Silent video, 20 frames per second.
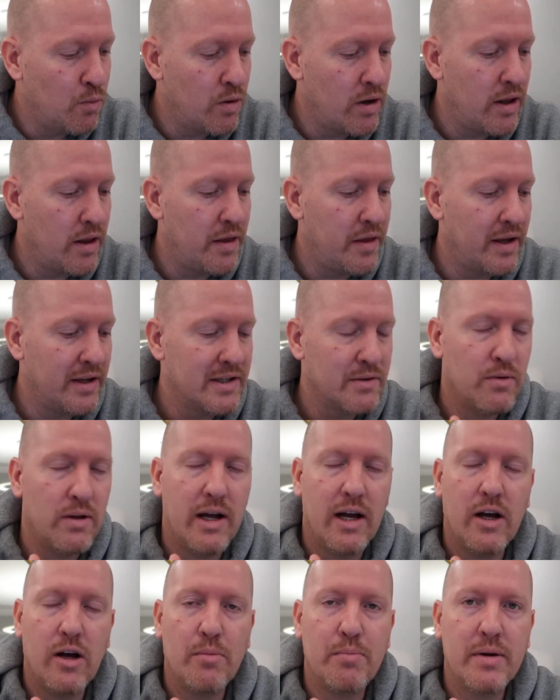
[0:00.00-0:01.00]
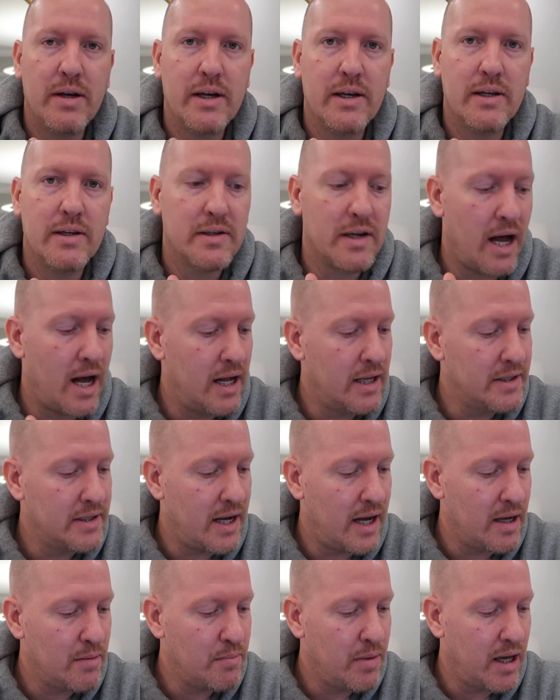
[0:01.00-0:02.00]
of the things that will help is
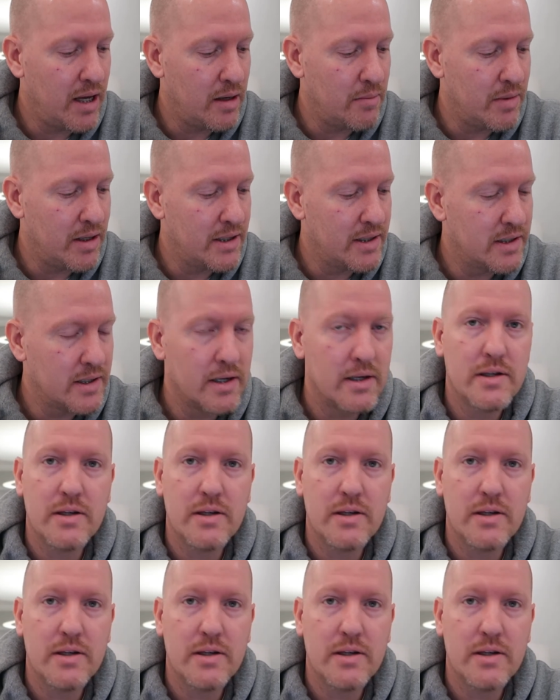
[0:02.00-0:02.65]
on-time payments.